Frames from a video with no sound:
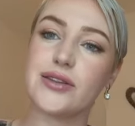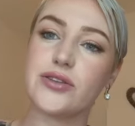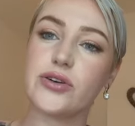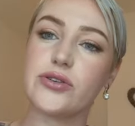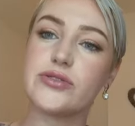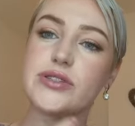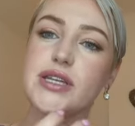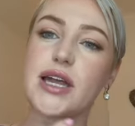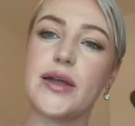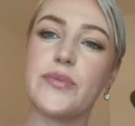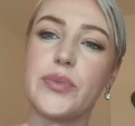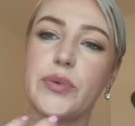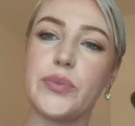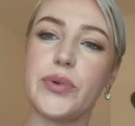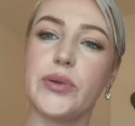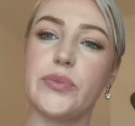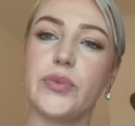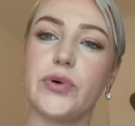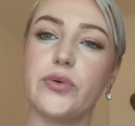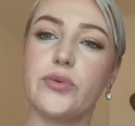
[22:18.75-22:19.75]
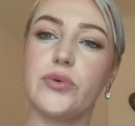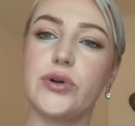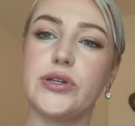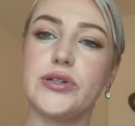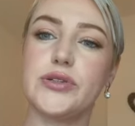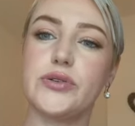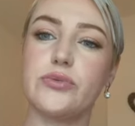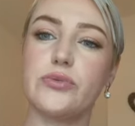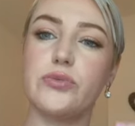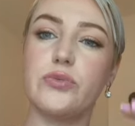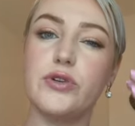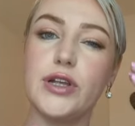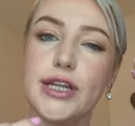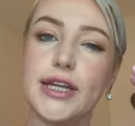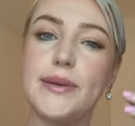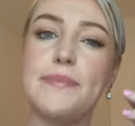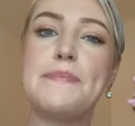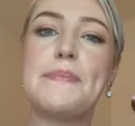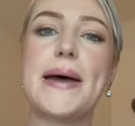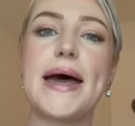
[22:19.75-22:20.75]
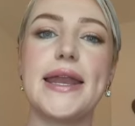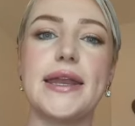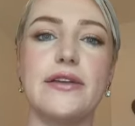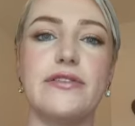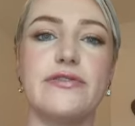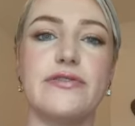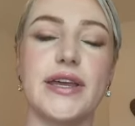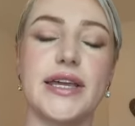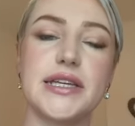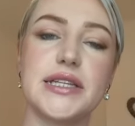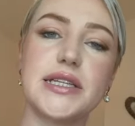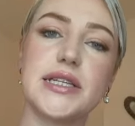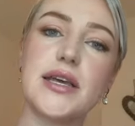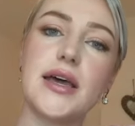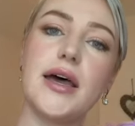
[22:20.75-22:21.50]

those type of people would really benefit,